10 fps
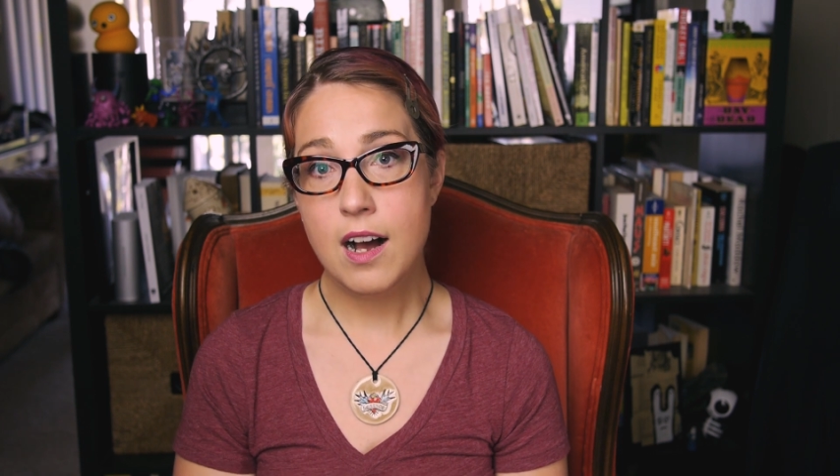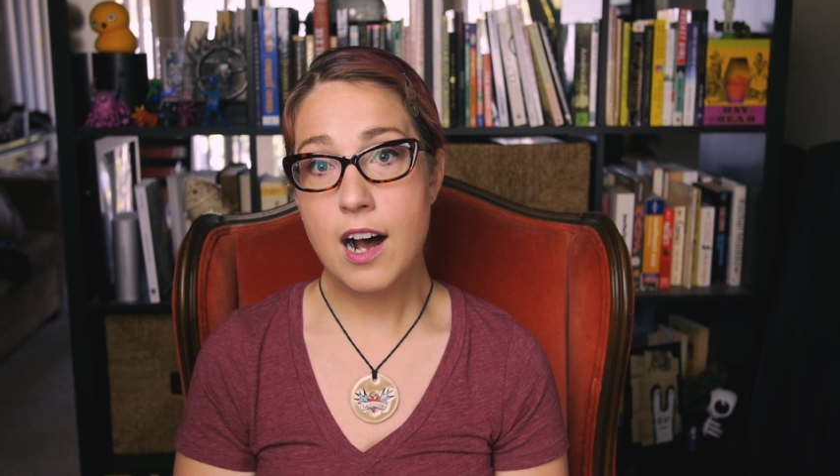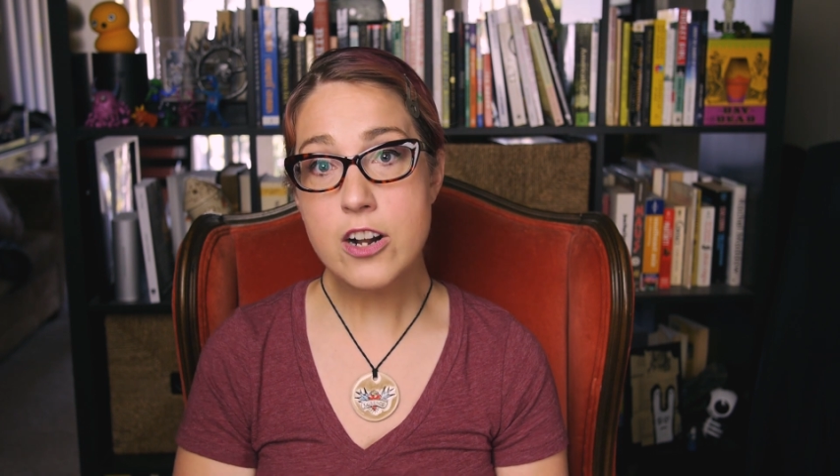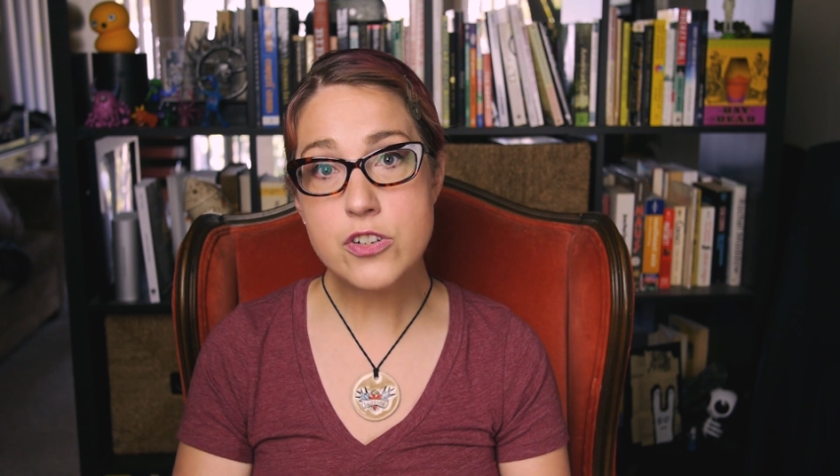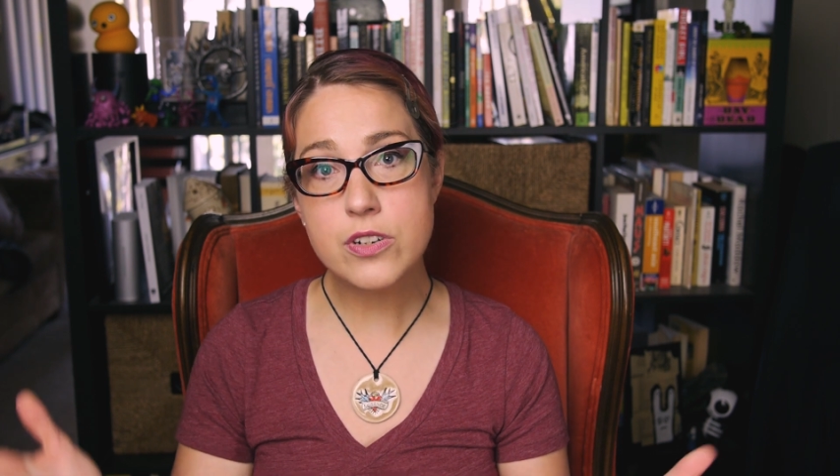
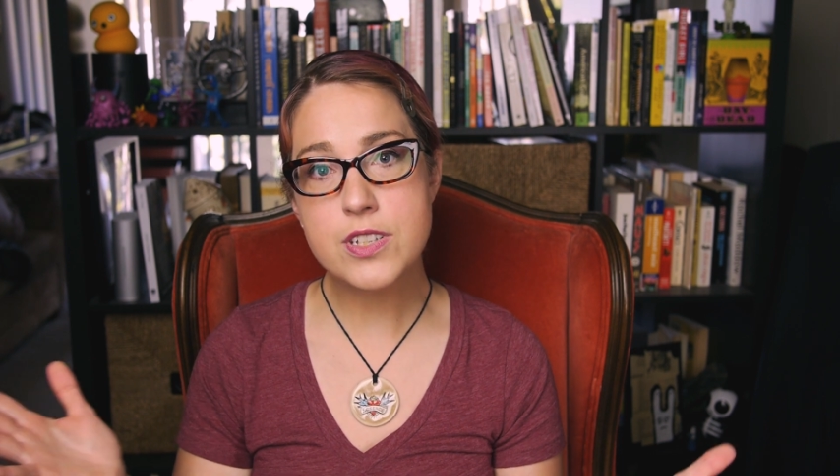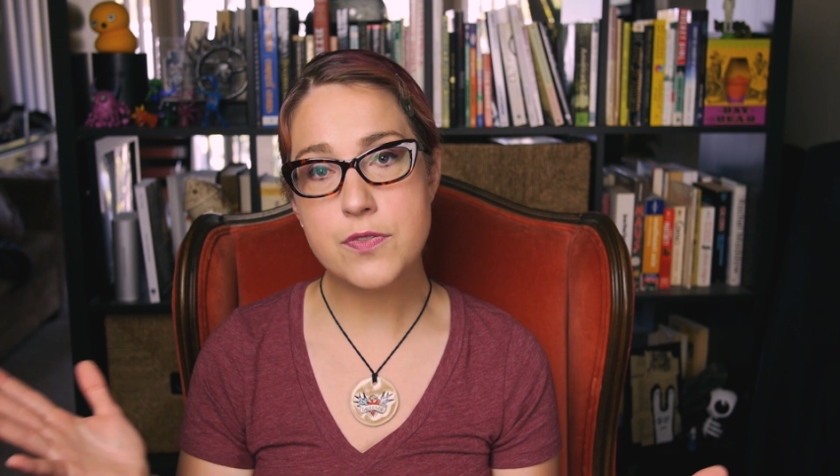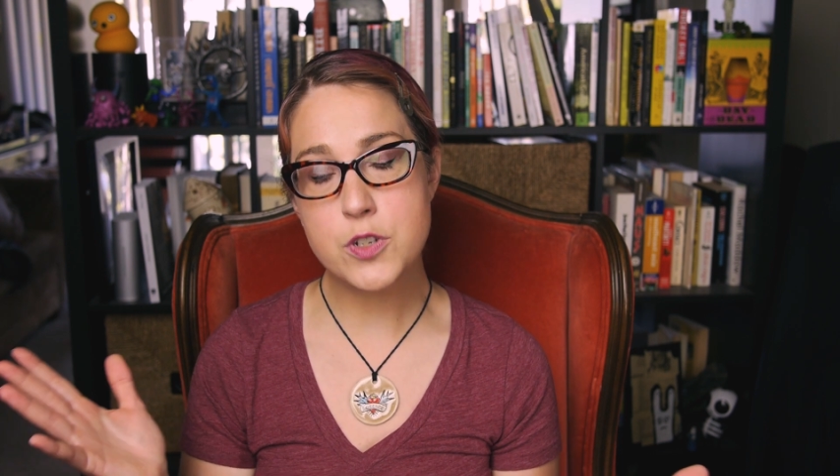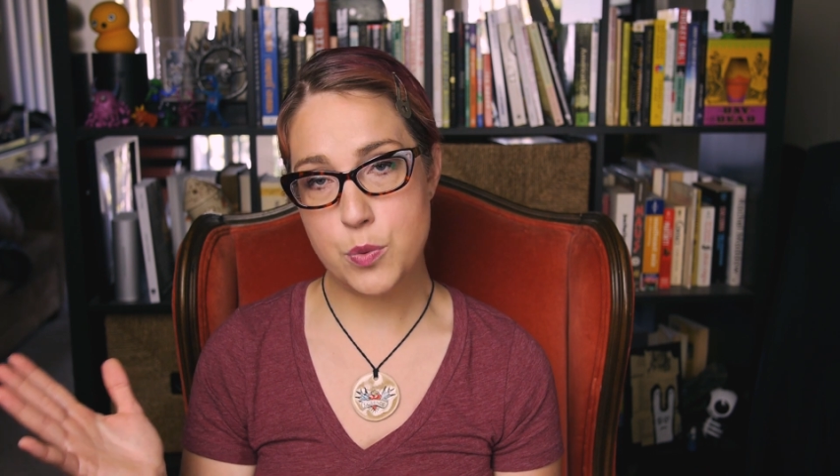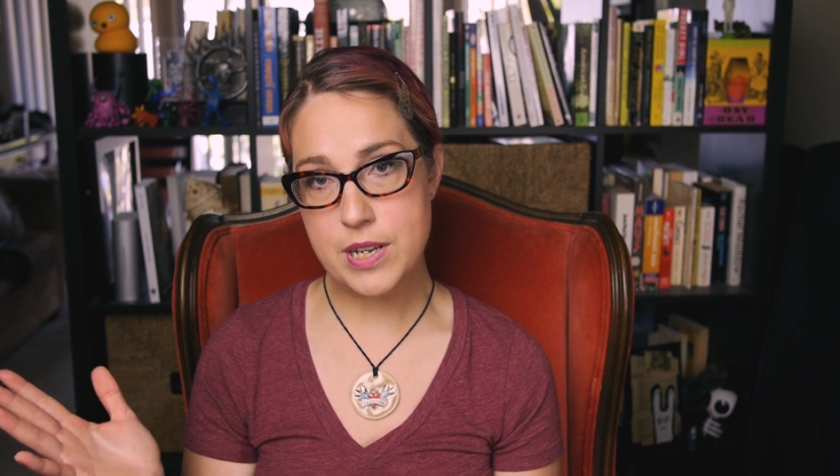hundreds
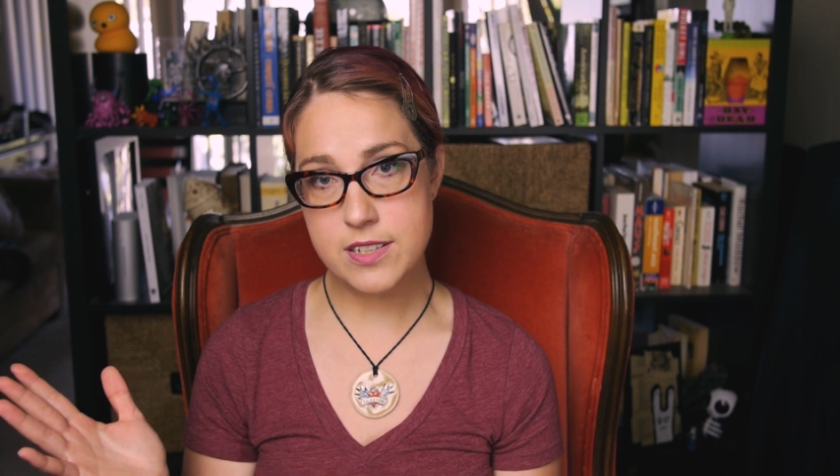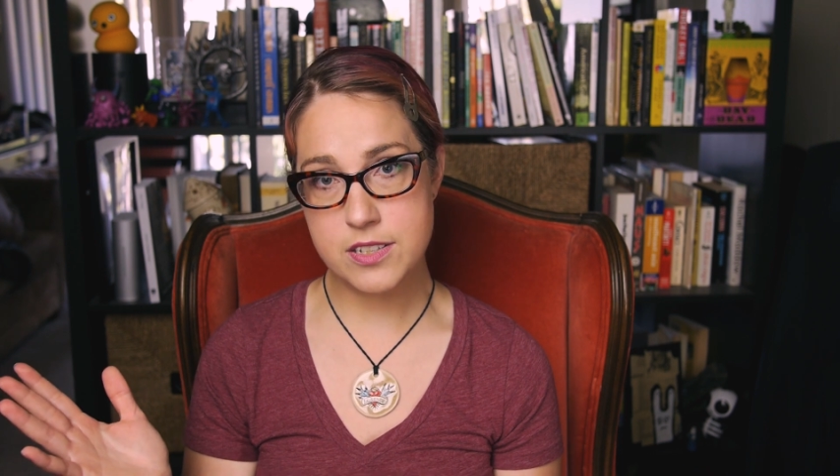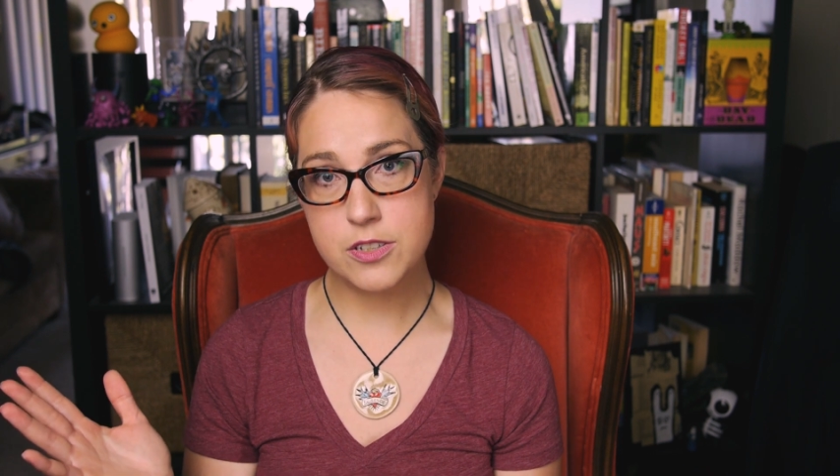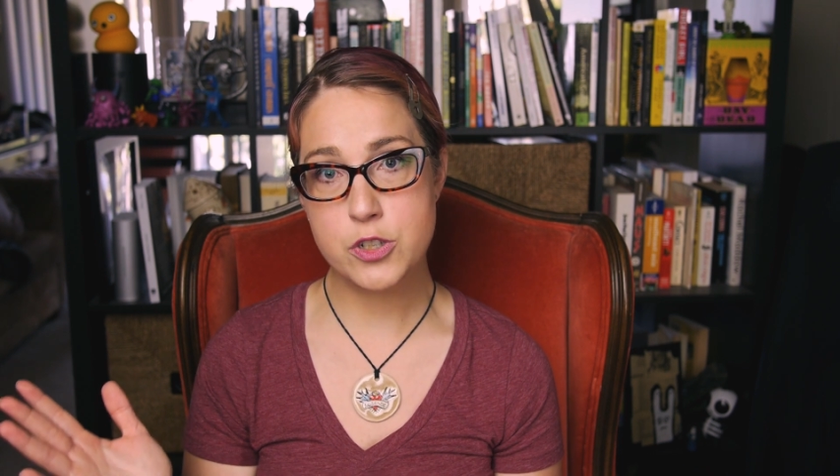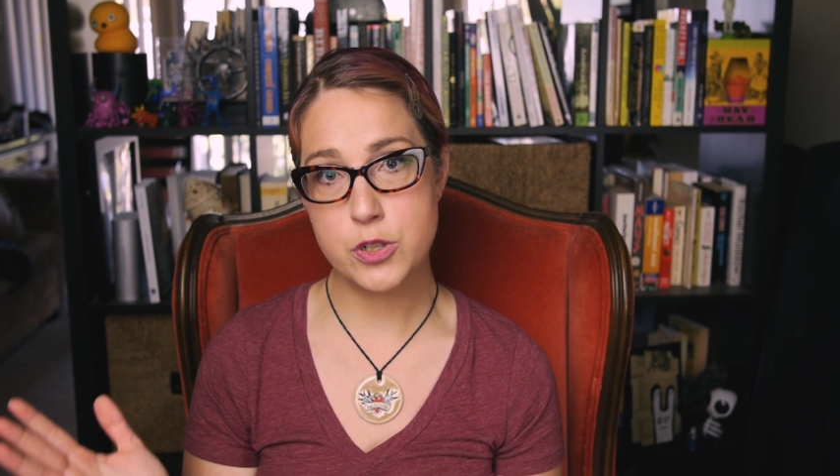of
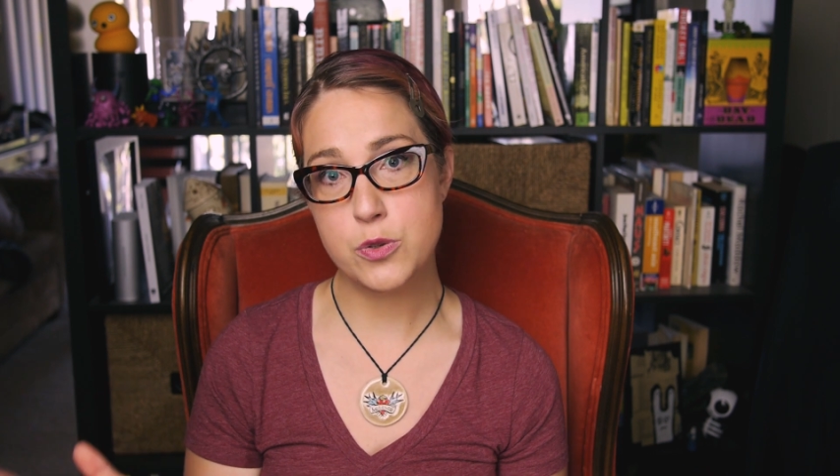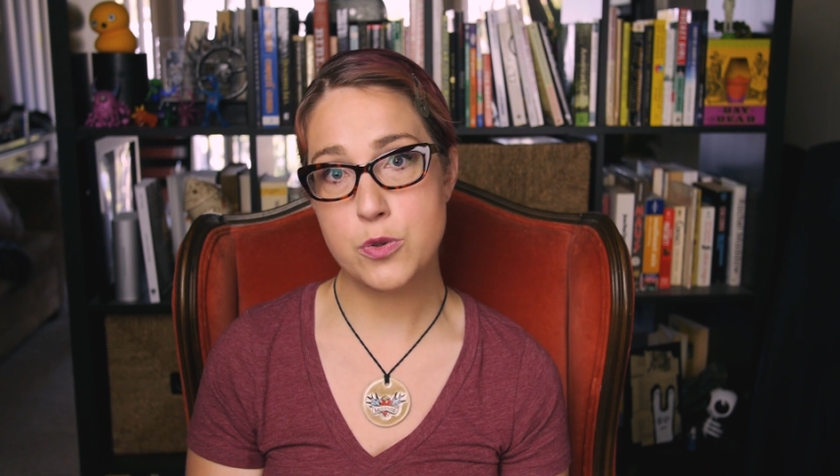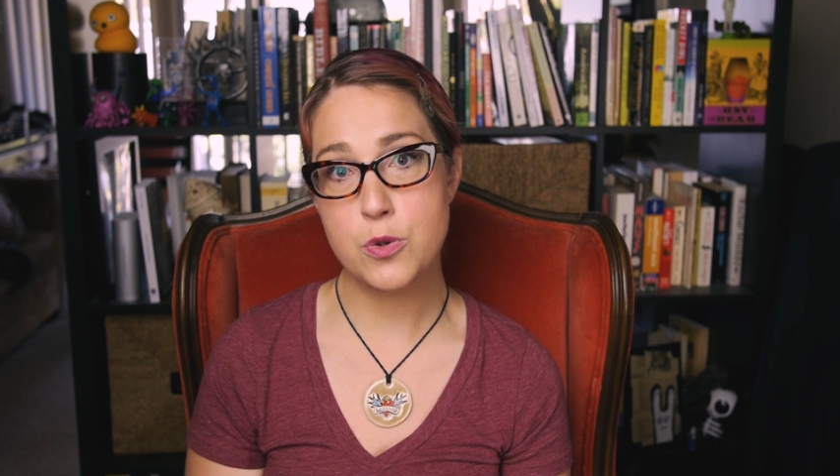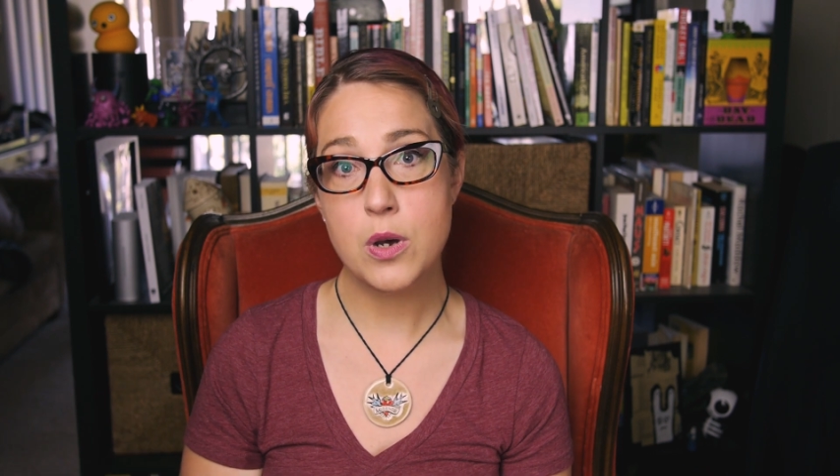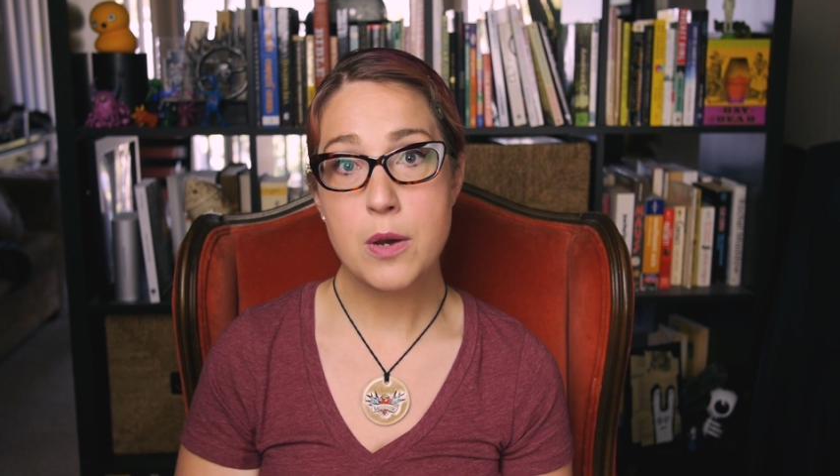tweets
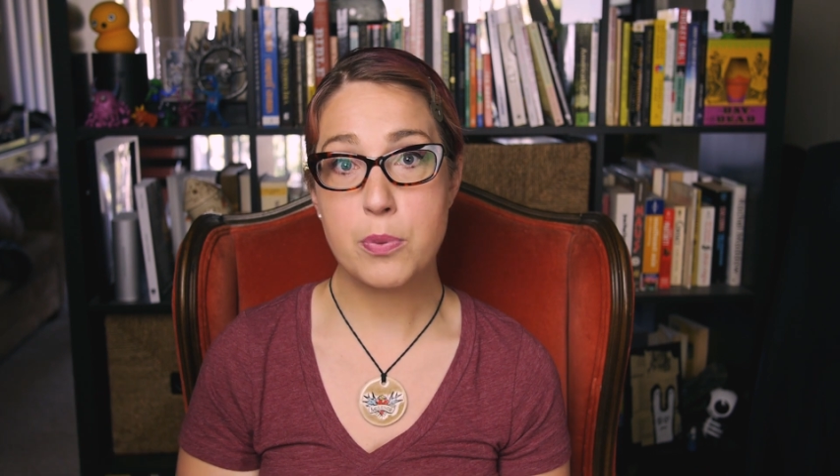to